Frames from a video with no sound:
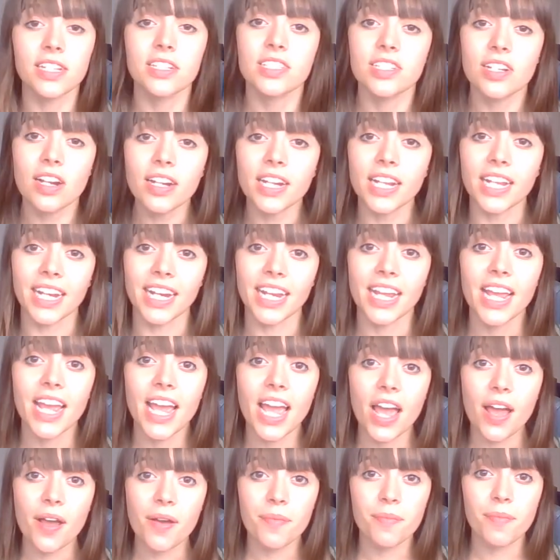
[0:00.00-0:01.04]
get started.
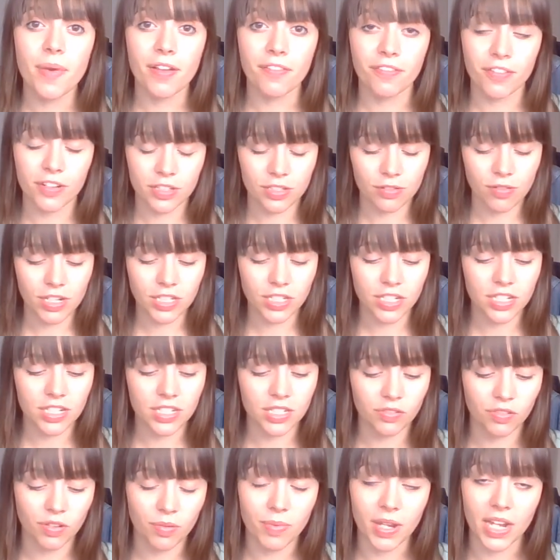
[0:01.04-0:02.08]
My first question
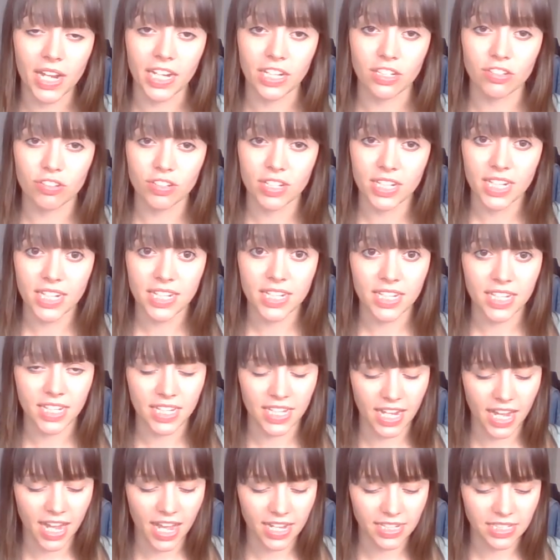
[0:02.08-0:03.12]
is from Adrian.
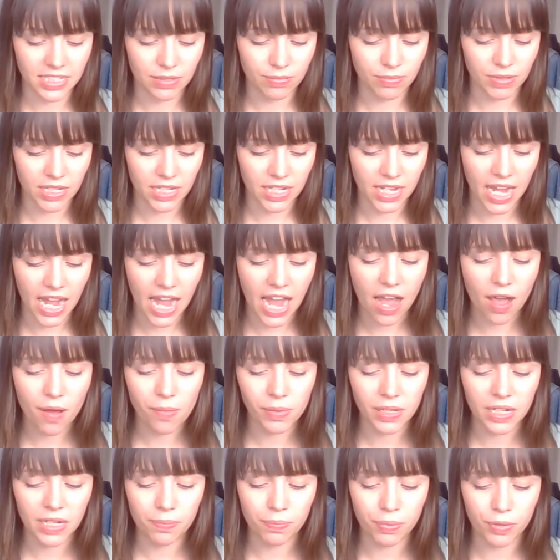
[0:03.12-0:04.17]
He asked me, how
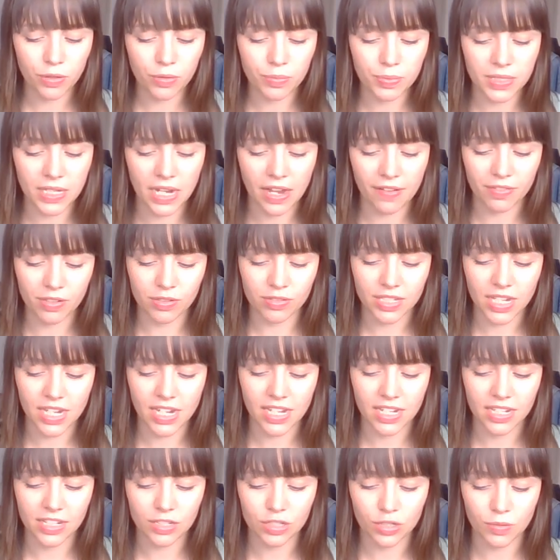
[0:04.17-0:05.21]
many poops have you
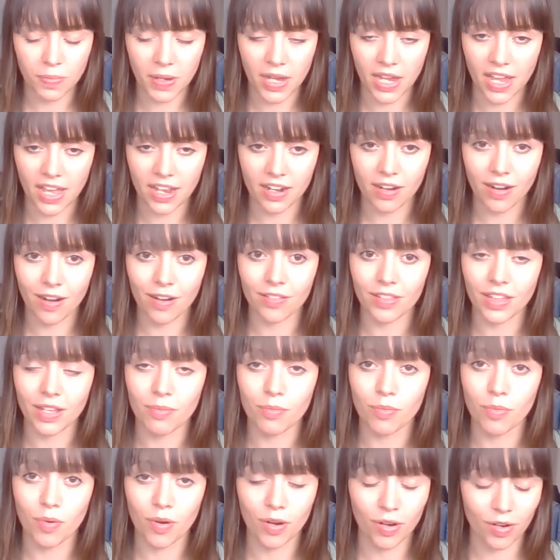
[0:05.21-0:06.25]
taken in Japan? Are they
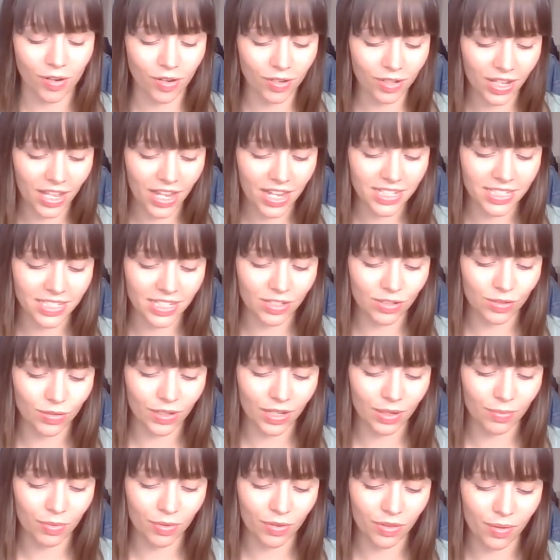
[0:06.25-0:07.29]
more or less
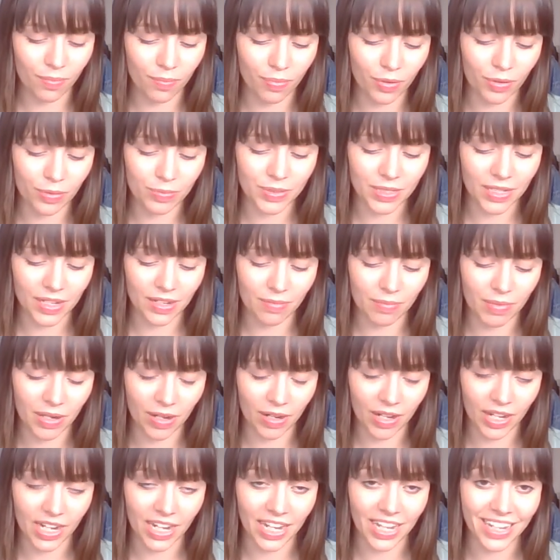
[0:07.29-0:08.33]
enjoyable than poops in
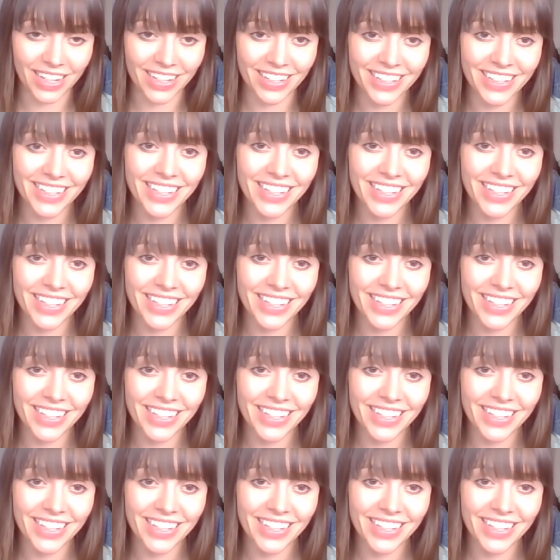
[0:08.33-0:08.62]
America?